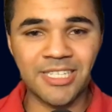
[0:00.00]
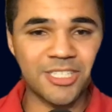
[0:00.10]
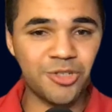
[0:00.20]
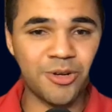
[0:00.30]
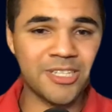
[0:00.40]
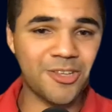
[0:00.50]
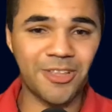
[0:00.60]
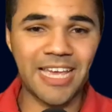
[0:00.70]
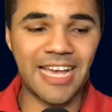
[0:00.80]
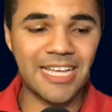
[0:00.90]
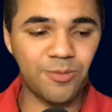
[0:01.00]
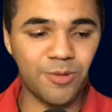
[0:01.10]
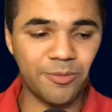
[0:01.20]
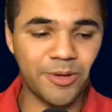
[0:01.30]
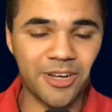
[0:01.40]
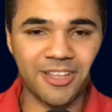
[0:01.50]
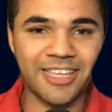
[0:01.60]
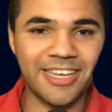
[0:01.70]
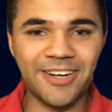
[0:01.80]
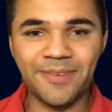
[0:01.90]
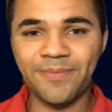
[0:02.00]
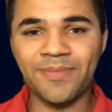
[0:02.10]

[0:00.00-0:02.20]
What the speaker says: because Truex only has 1 win on the year.